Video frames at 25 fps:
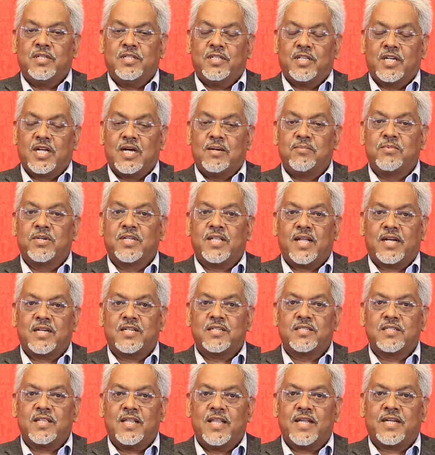The government
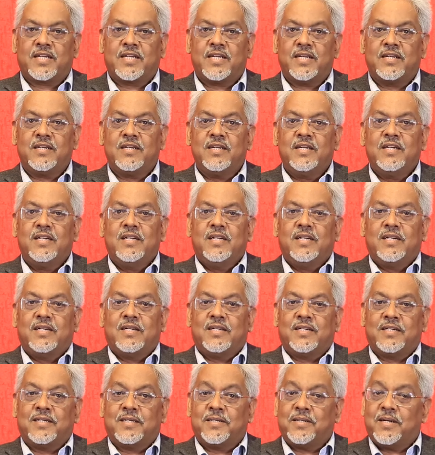that is elected
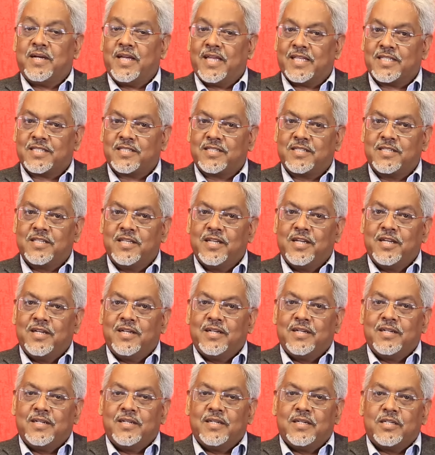has
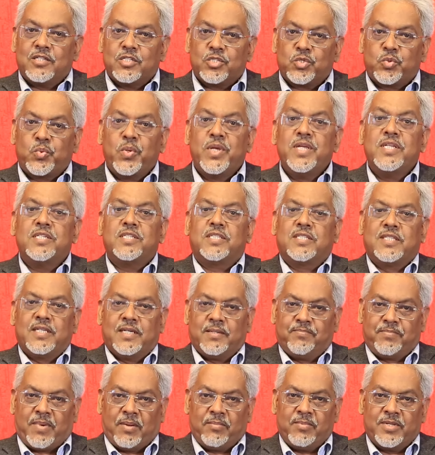squeeze
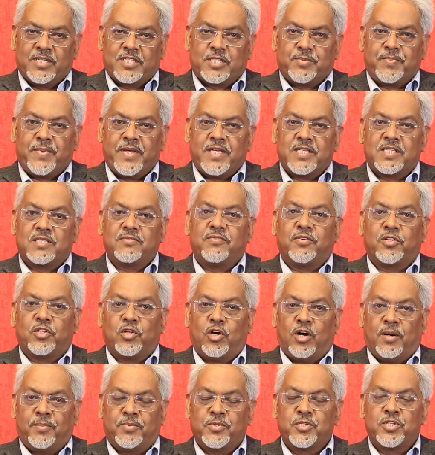the public space for
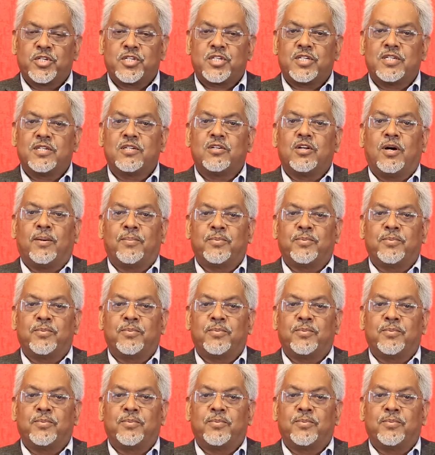the opposition.